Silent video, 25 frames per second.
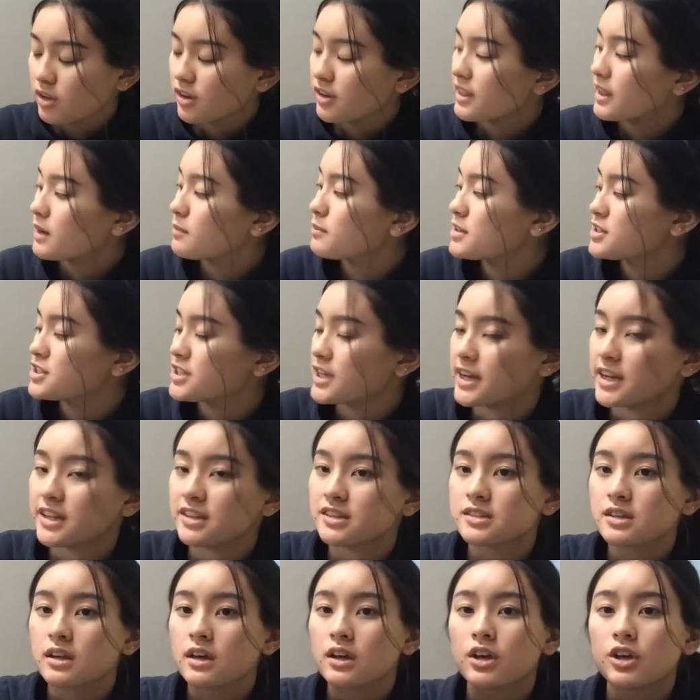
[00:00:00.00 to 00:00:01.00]
than Miss
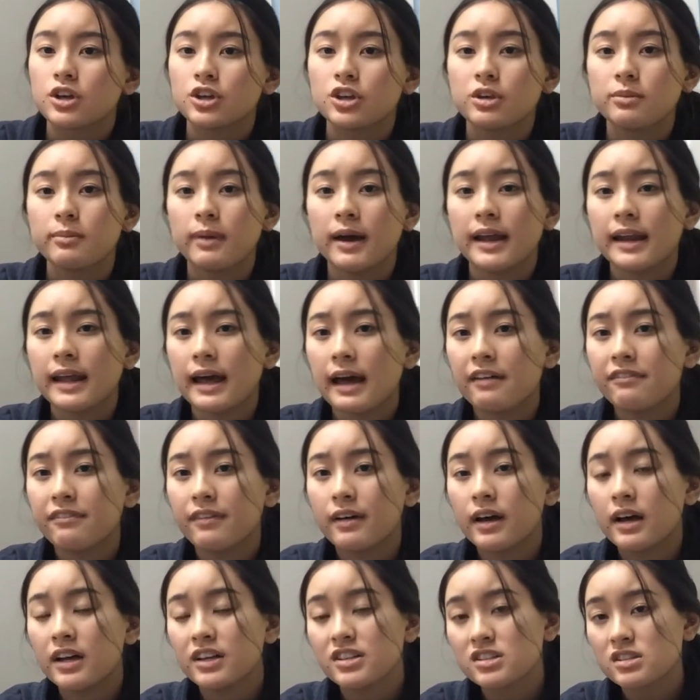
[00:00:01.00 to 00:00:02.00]
Shannon's, you might have
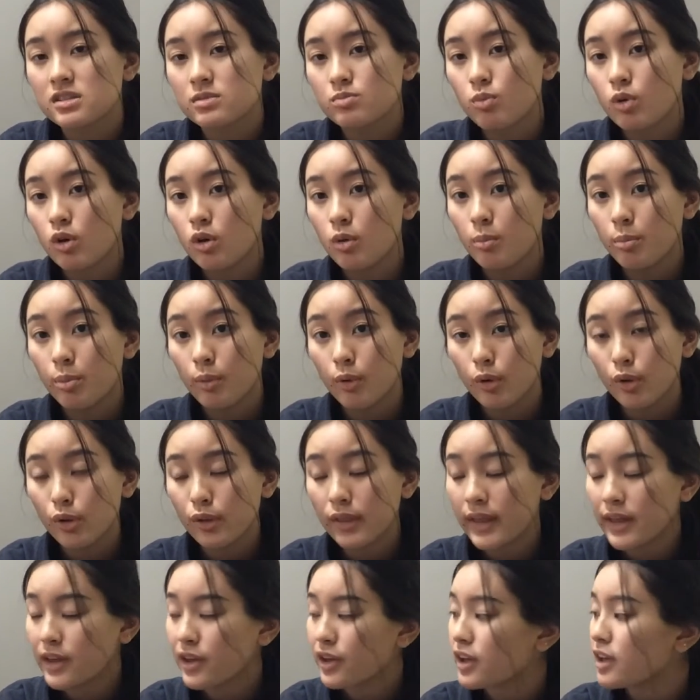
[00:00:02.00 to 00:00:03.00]
a small ball
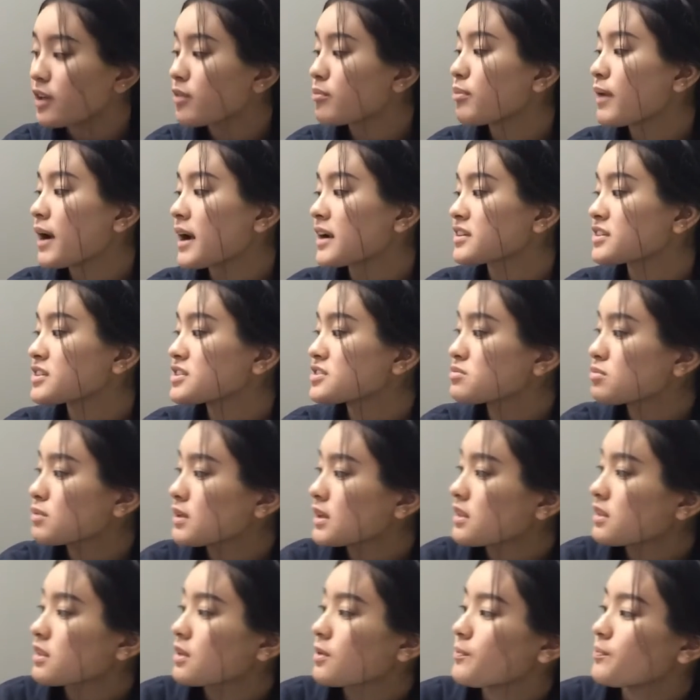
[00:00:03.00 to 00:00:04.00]
that you can practice
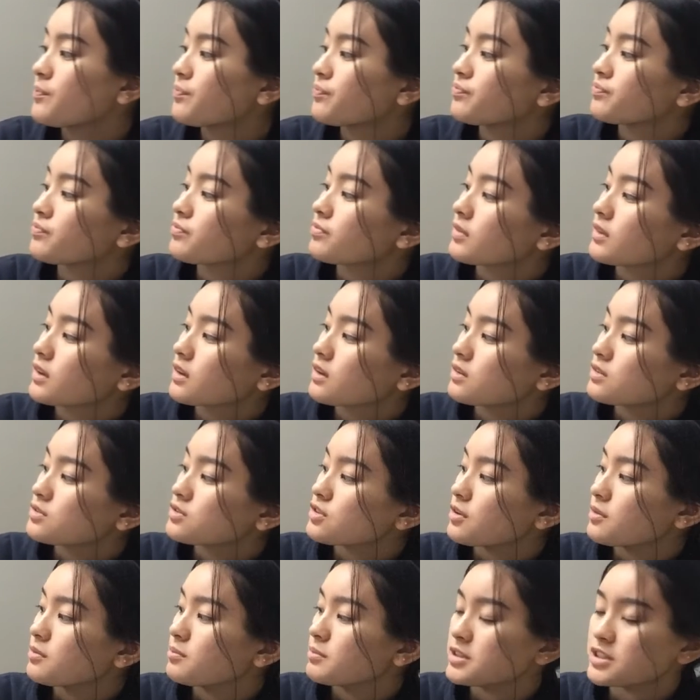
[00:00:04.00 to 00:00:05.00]
with.
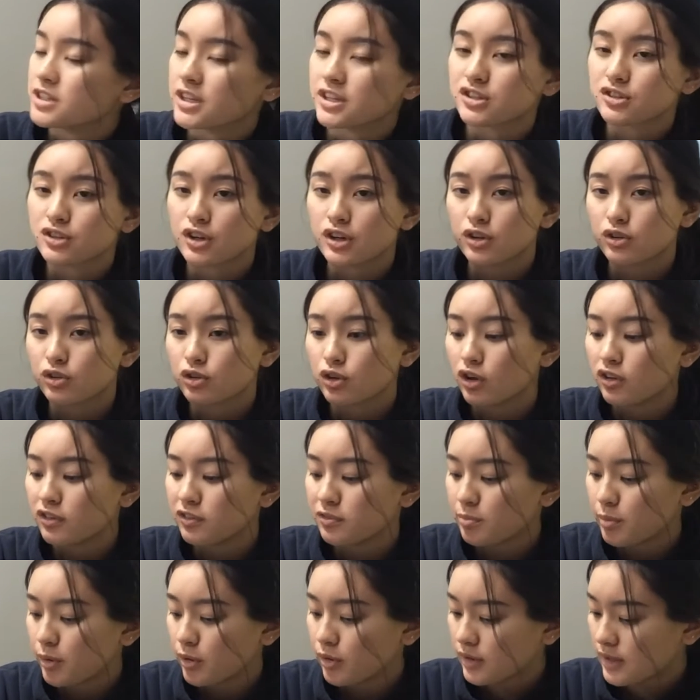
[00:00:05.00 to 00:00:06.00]
So Miss Shannon's got a
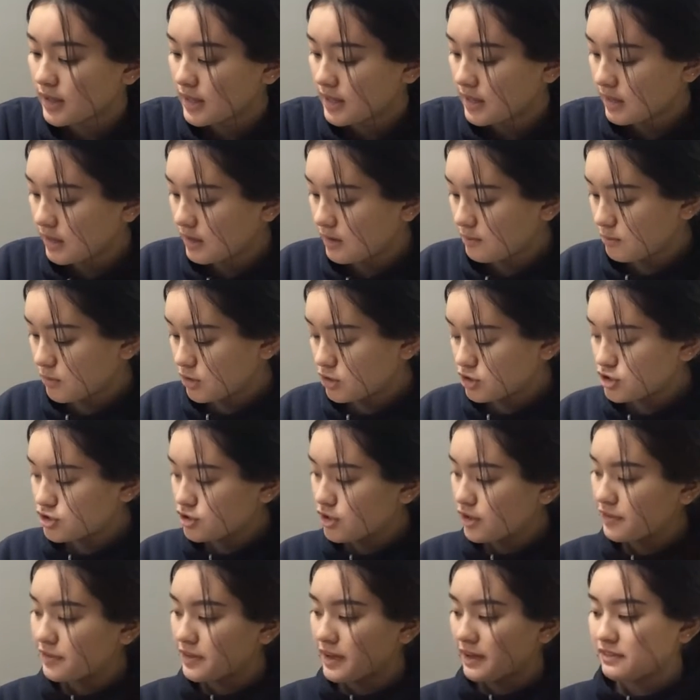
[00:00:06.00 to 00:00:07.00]
golf ball here. I'm not
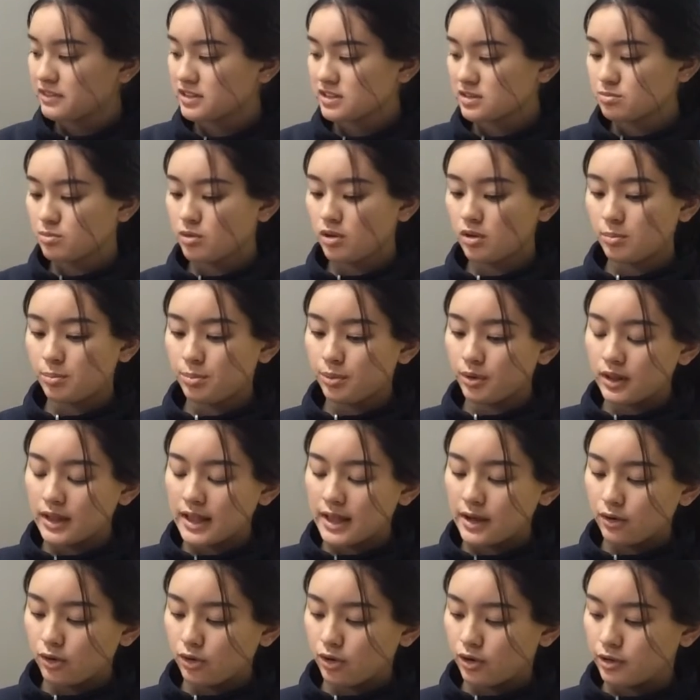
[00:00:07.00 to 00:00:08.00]
sure if you have a small ball
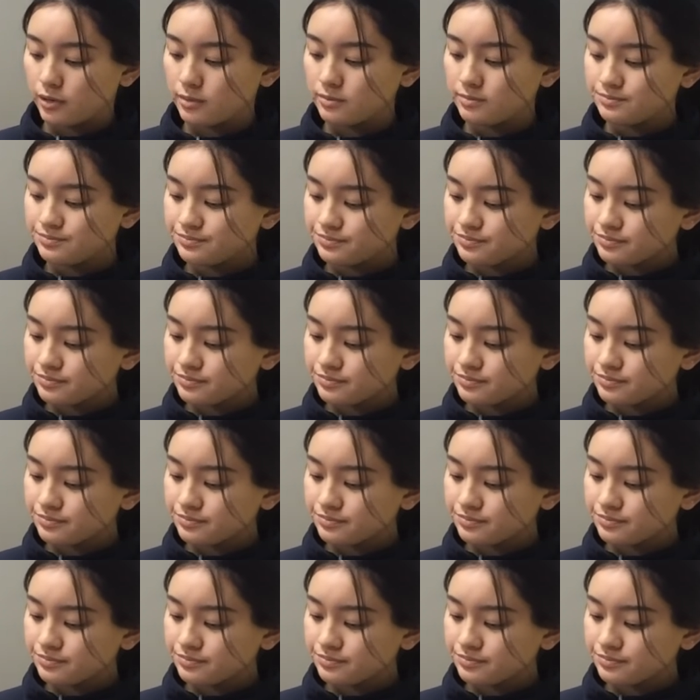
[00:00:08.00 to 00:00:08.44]
at home.